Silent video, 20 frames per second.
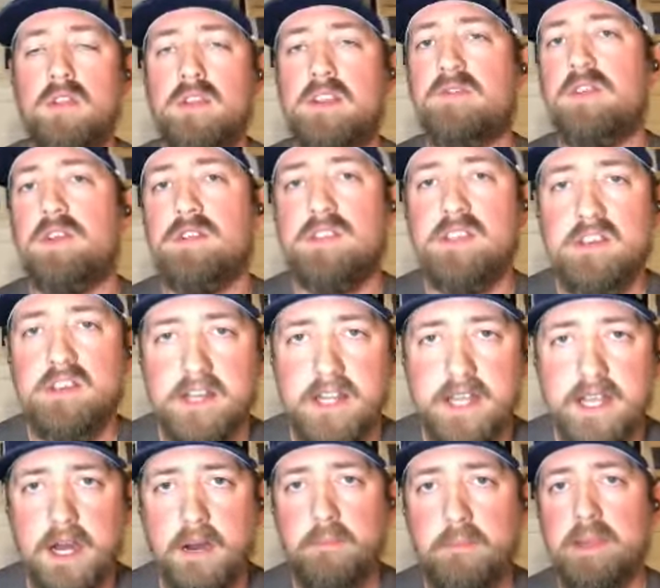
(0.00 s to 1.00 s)
the different utility
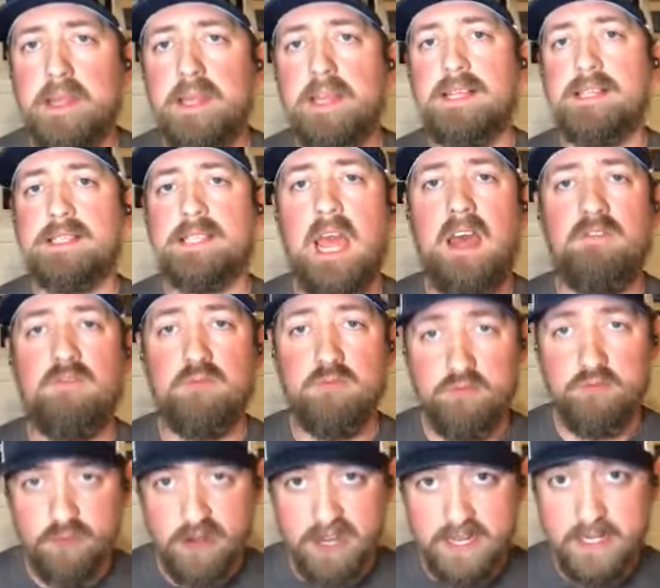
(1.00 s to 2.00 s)
companies have
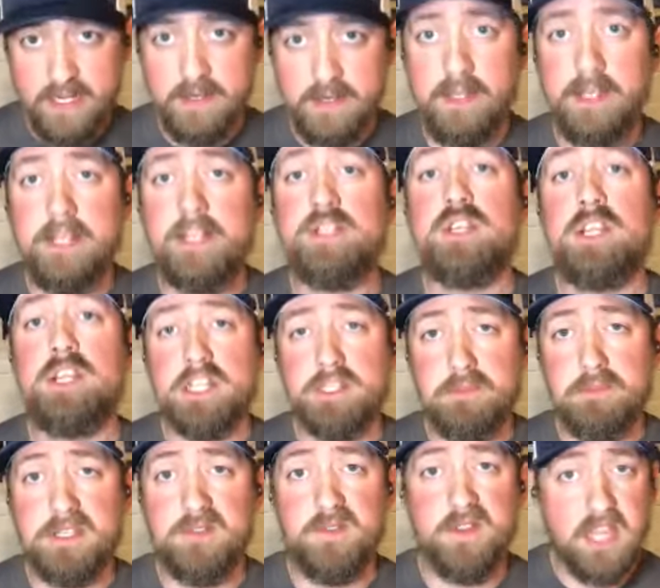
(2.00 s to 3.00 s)
written engineered
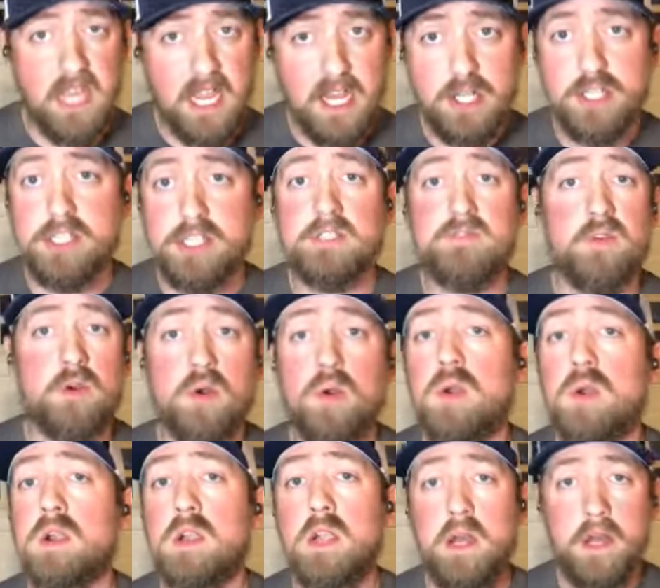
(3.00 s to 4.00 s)
specifications
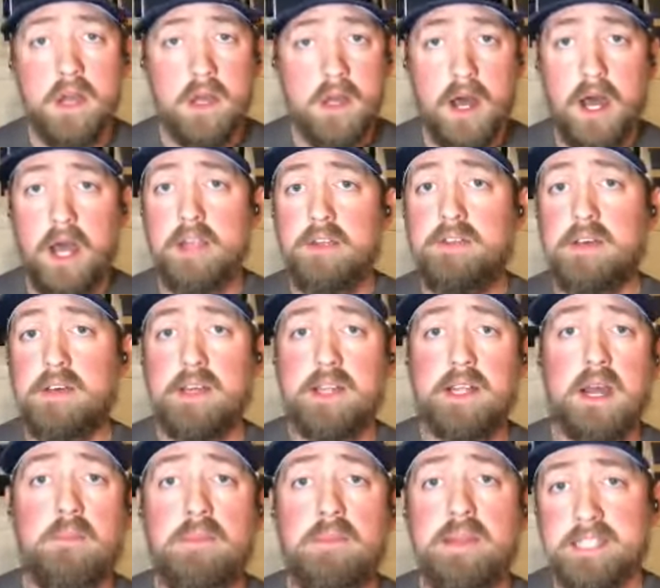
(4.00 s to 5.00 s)
for utility
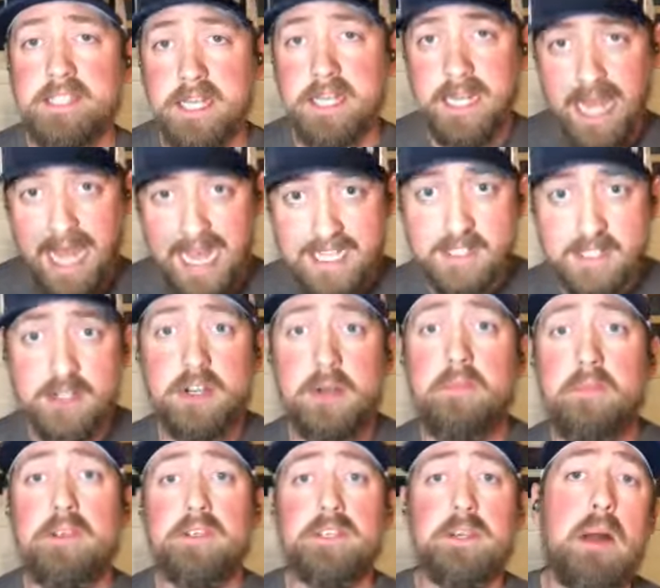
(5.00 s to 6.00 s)
companies and gas
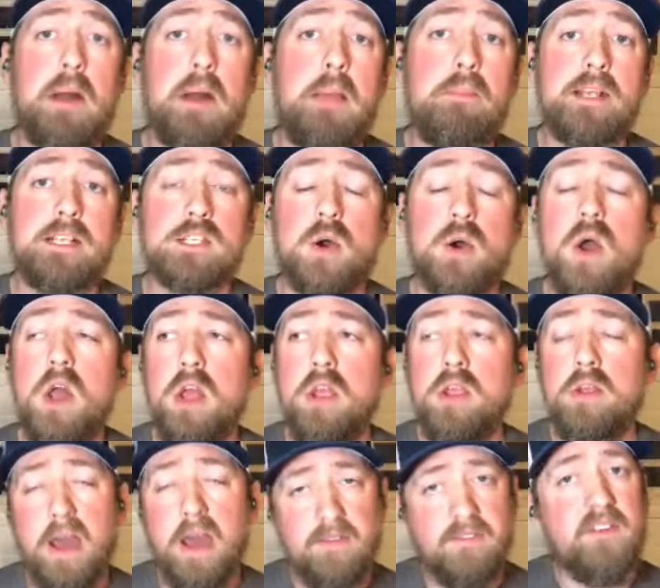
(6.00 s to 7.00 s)
distribution piping. So
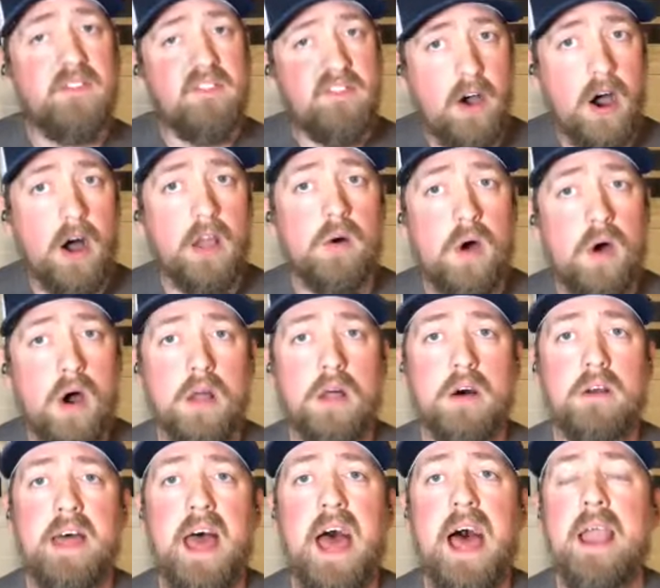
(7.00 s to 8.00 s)
you have to follow
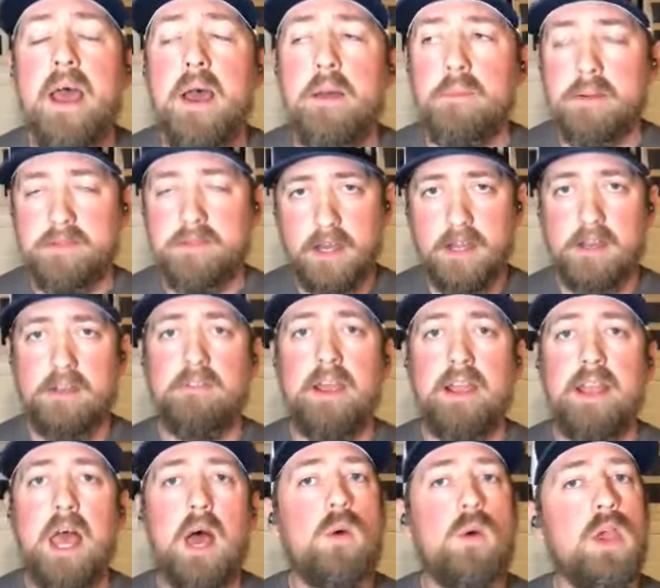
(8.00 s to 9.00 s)
all of that. But I'm telling you
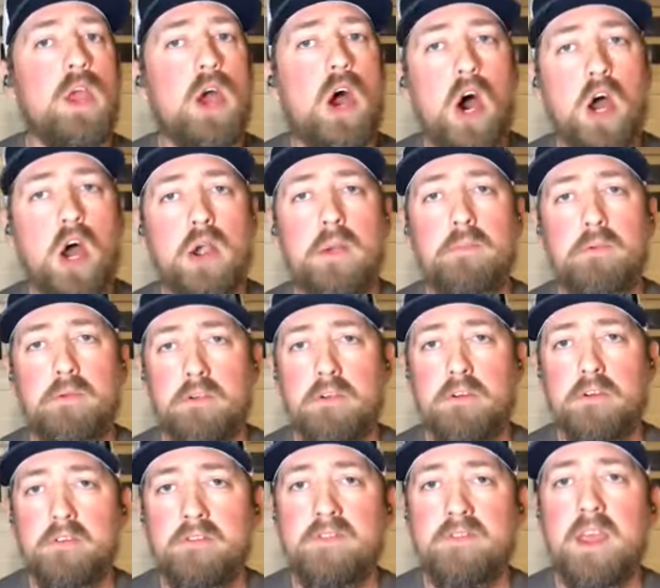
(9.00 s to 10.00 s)
right now, we are
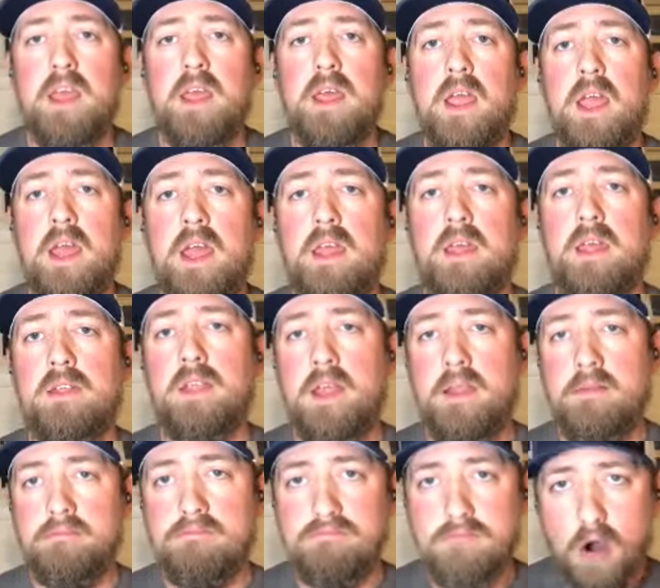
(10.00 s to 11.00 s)
approved
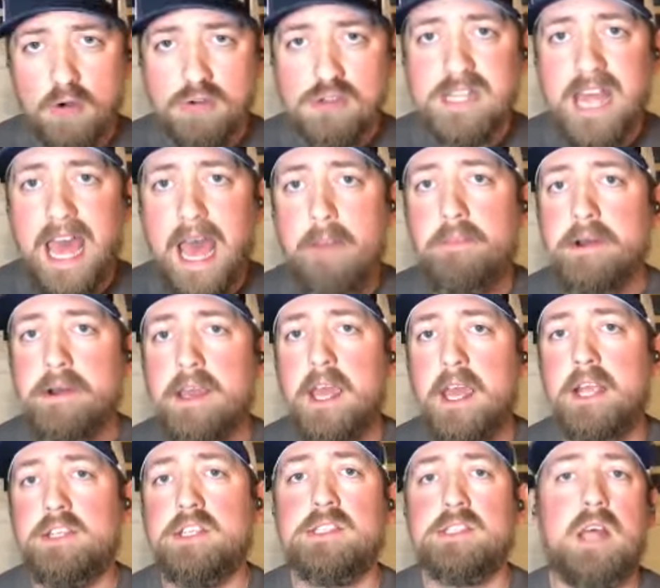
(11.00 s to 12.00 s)
in most
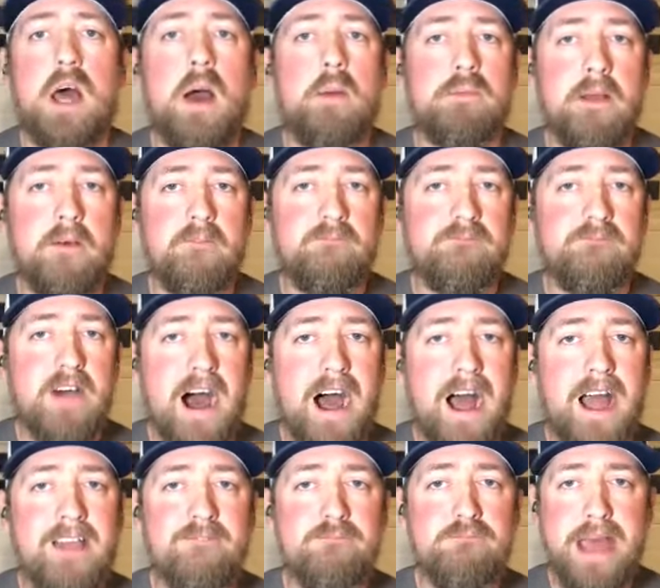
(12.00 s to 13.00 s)
applications up to
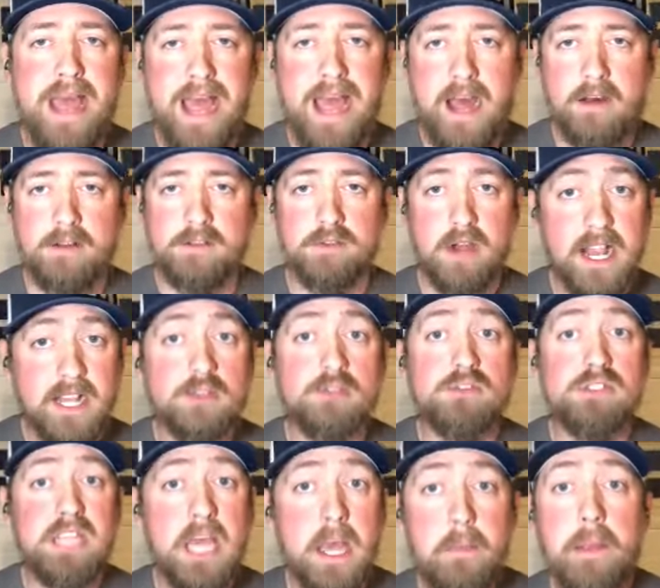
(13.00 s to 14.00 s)
5 pounds, right? So
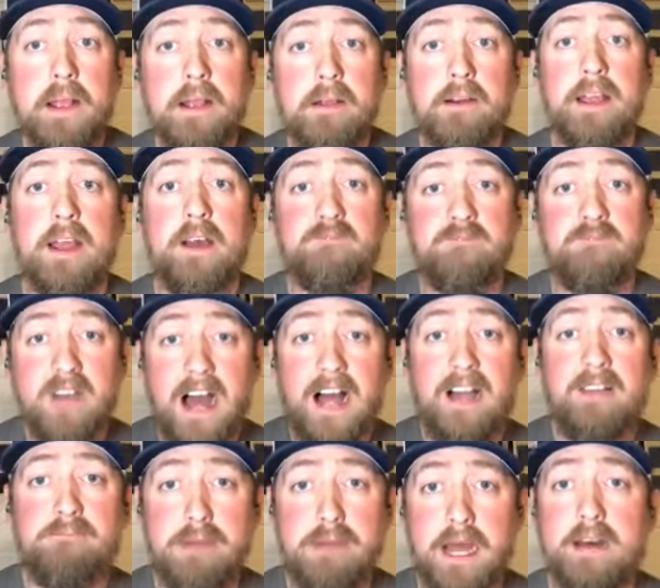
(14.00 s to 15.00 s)
typically a
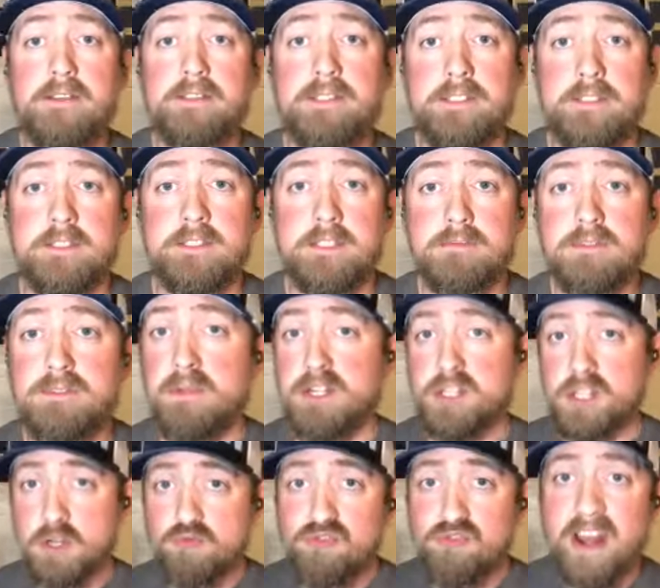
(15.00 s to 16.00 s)
5-pound system,
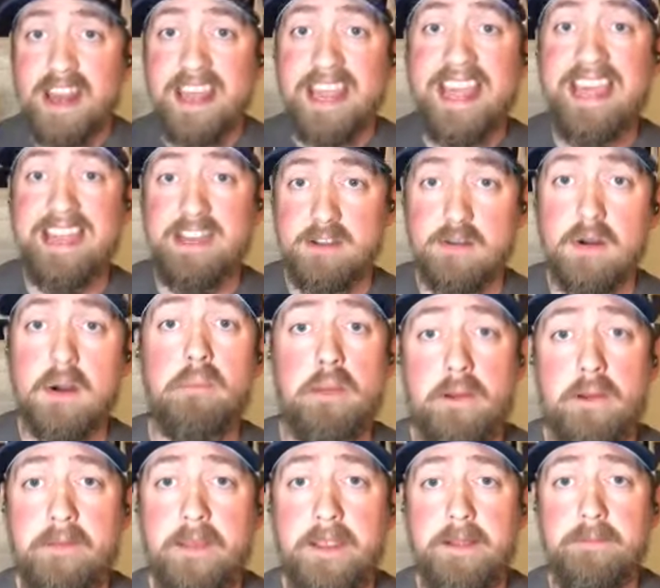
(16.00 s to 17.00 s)
especially running into a
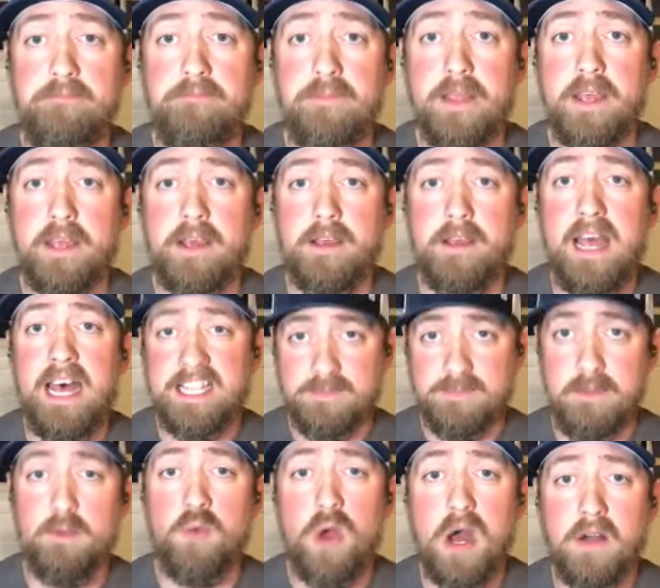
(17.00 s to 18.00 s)
building, has
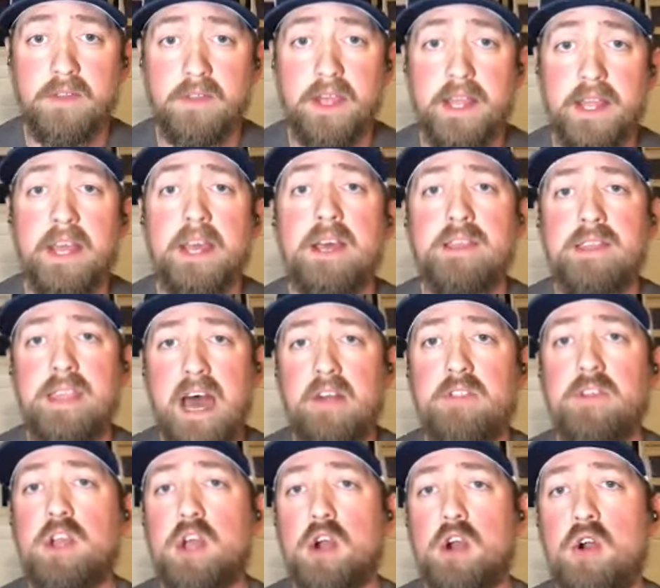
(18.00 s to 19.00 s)
to be welded. Now
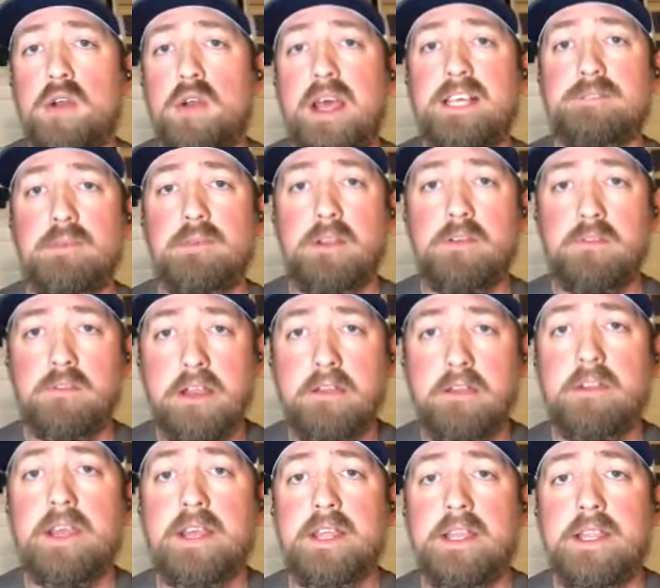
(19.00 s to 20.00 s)
the code has been
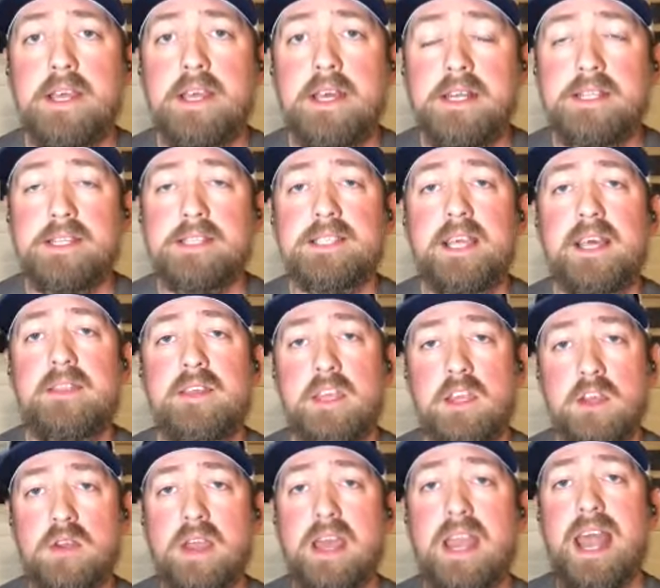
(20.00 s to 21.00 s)
rewritten to say that
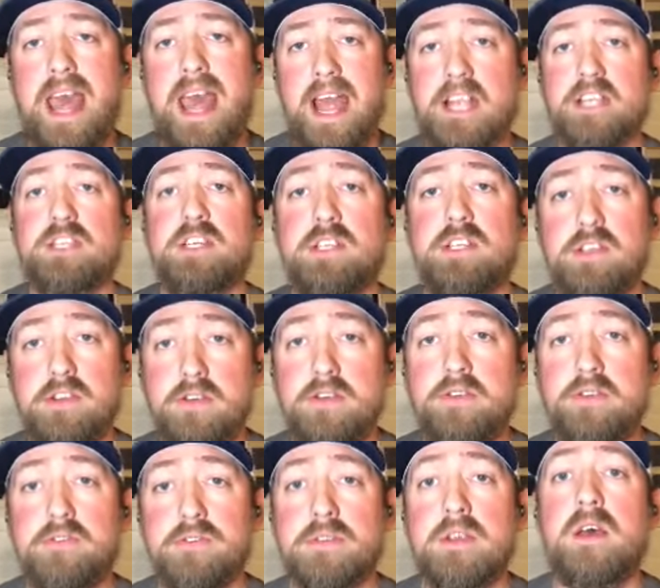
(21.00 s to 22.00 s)
you can actually
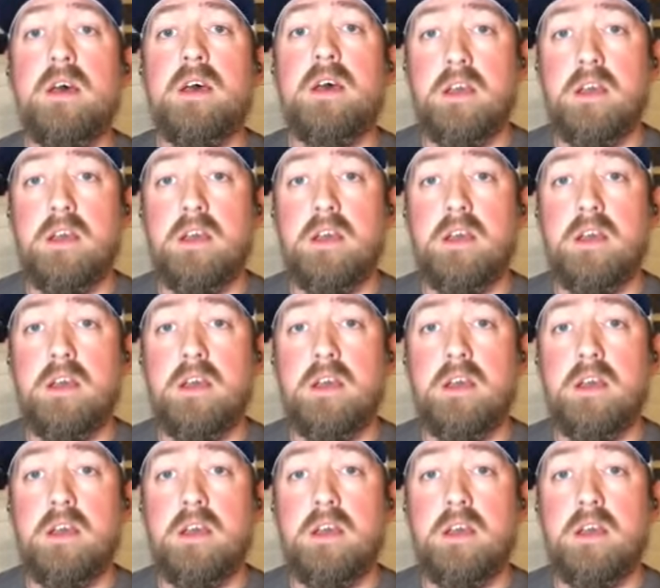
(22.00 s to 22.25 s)
use